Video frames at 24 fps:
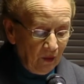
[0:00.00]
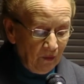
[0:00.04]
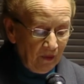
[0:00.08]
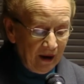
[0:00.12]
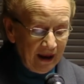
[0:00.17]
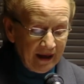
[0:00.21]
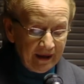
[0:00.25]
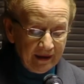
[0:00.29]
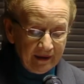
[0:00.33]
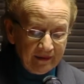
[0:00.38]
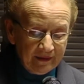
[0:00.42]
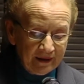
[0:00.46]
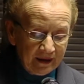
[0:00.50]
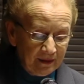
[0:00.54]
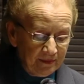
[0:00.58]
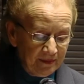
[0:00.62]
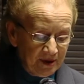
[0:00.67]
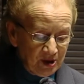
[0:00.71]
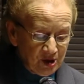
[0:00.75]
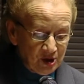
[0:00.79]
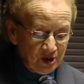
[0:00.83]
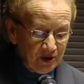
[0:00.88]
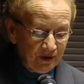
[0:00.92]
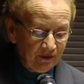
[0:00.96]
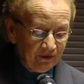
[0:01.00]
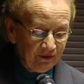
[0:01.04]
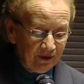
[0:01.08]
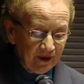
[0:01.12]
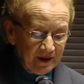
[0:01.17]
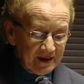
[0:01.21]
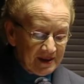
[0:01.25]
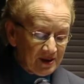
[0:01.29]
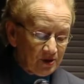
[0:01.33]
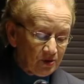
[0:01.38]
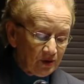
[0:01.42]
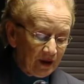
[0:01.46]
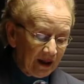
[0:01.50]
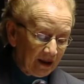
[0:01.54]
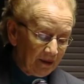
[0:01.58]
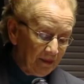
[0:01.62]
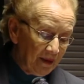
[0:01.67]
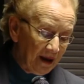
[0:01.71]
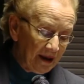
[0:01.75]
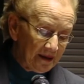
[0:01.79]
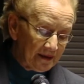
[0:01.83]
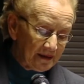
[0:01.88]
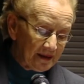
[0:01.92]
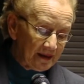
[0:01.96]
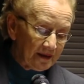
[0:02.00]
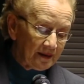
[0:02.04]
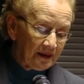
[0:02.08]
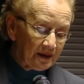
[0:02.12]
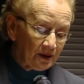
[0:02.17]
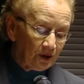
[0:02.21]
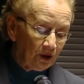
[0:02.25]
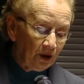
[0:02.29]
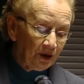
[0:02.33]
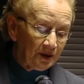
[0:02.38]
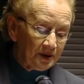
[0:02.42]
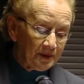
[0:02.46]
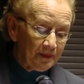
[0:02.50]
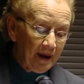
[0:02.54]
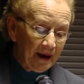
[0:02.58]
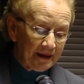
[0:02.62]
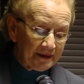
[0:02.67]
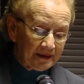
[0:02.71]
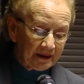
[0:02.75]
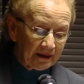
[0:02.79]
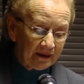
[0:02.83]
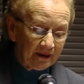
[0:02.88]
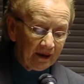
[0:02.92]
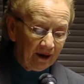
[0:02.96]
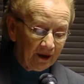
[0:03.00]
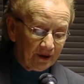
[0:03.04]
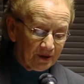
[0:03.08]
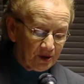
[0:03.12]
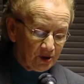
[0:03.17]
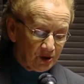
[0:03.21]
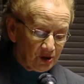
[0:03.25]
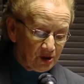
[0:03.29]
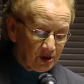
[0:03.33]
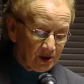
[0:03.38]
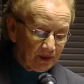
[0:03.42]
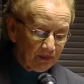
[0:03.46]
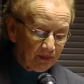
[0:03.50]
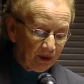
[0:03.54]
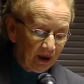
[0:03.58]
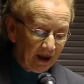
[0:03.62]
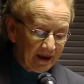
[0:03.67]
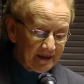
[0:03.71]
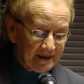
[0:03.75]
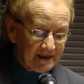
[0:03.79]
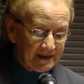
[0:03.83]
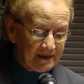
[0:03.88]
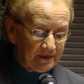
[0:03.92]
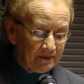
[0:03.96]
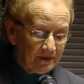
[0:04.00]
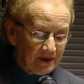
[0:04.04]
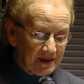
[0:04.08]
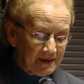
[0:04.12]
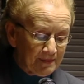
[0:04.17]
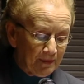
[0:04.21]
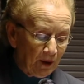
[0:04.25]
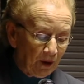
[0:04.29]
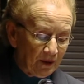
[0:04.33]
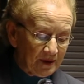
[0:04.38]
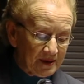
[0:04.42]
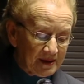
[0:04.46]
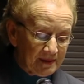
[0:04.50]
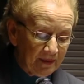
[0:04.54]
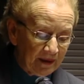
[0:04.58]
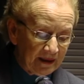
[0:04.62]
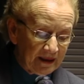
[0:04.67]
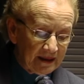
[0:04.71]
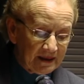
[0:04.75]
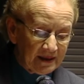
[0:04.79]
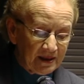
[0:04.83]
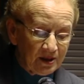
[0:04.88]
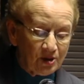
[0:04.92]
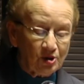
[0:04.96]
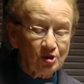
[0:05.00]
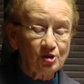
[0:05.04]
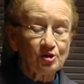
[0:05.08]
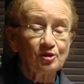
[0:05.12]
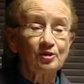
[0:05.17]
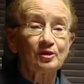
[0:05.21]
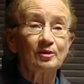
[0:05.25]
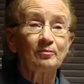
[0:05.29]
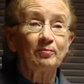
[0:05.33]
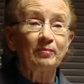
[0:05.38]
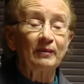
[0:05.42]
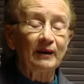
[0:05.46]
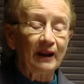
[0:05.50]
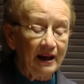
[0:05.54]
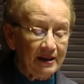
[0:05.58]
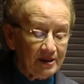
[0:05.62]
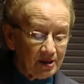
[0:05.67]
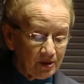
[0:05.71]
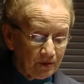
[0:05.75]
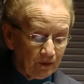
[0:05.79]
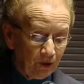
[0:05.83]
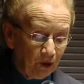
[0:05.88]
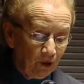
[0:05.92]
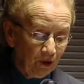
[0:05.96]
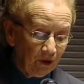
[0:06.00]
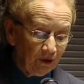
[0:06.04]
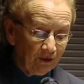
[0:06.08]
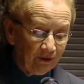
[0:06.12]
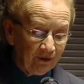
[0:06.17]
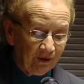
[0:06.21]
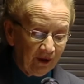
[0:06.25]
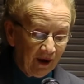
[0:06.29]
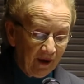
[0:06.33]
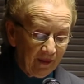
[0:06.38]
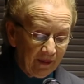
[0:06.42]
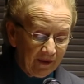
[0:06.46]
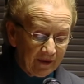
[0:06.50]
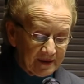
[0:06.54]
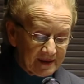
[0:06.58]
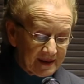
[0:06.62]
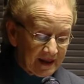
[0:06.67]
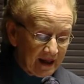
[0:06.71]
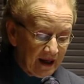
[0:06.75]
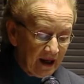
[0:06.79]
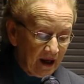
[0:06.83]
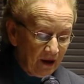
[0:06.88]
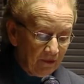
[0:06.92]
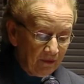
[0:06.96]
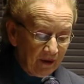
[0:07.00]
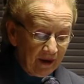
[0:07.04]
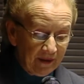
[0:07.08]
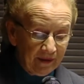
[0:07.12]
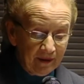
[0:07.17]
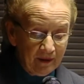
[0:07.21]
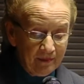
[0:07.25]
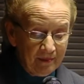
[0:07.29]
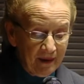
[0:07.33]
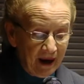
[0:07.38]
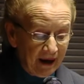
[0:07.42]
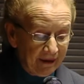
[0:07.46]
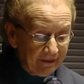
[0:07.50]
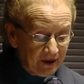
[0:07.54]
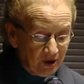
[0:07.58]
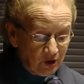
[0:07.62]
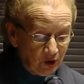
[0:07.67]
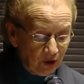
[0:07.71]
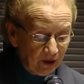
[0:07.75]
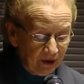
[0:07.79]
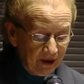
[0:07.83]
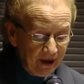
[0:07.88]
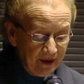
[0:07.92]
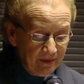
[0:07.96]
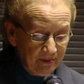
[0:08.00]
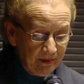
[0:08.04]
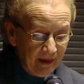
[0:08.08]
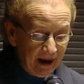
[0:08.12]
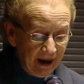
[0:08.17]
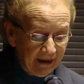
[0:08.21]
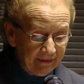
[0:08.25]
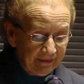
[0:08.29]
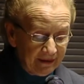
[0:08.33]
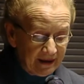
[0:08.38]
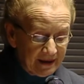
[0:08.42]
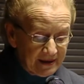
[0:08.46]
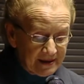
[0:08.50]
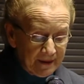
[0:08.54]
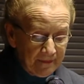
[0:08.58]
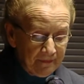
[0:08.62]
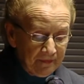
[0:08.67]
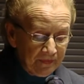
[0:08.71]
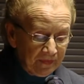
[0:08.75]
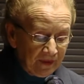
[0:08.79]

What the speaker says: when the Commission first recommended that automatic guardianship rights and responsibilities should apply to all fathers, whether married or unmarried.